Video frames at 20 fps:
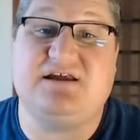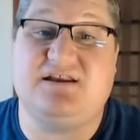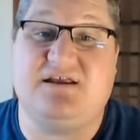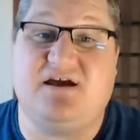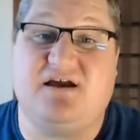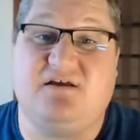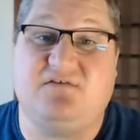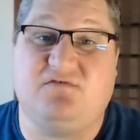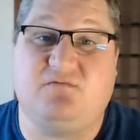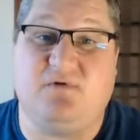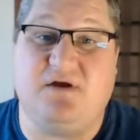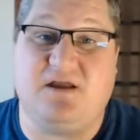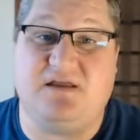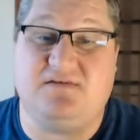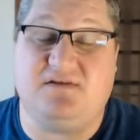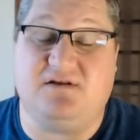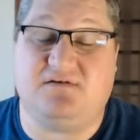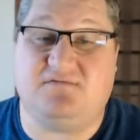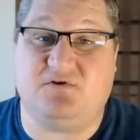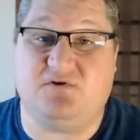a nice way
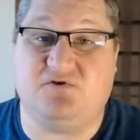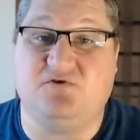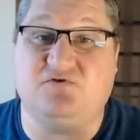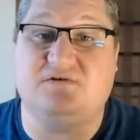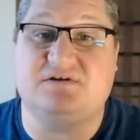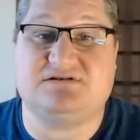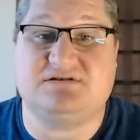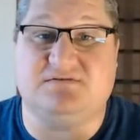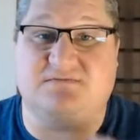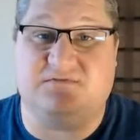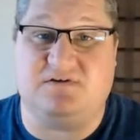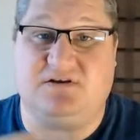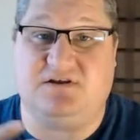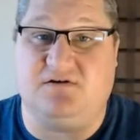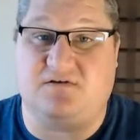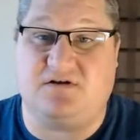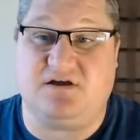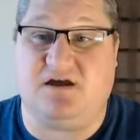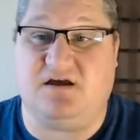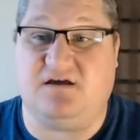that if you're doing some
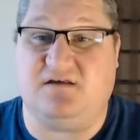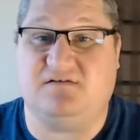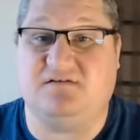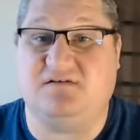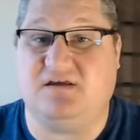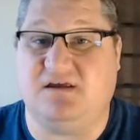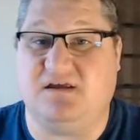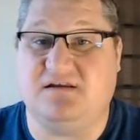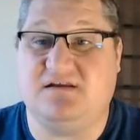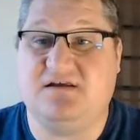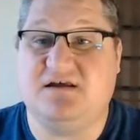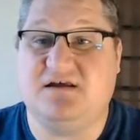video content